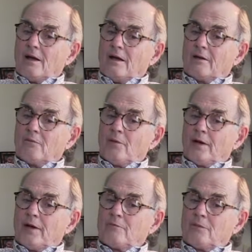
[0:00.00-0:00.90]
It
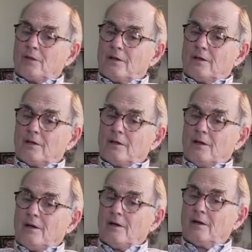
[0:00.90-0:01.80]
made
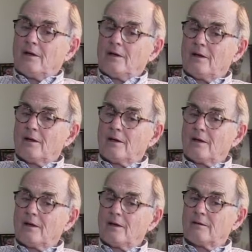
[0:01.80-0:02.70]
me
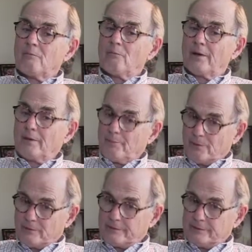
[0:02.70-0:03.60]
a better
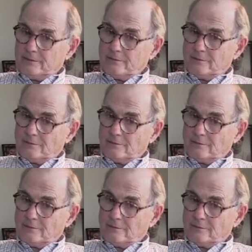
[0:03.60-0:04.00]
person,